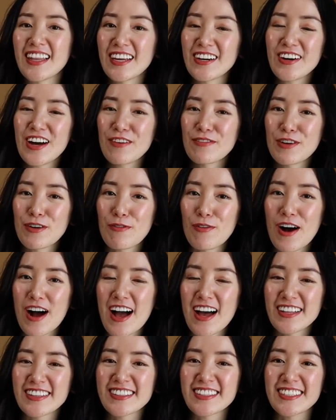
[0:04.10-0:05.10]
Hello
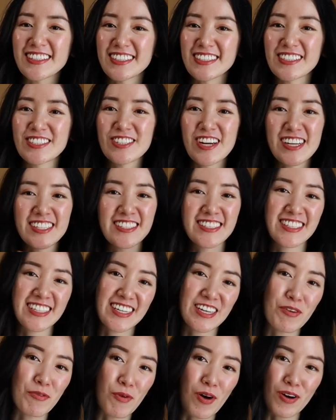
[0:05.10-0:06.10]
everyone, this is
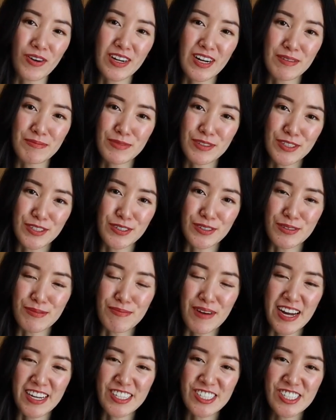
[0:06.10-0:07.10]
Jessie. Welcome to
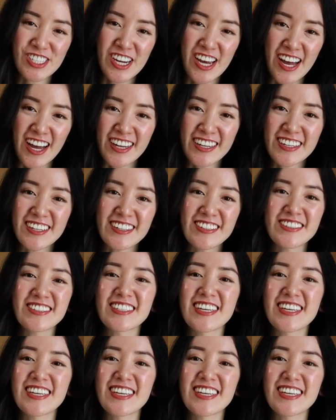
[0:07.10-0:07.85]
my channel.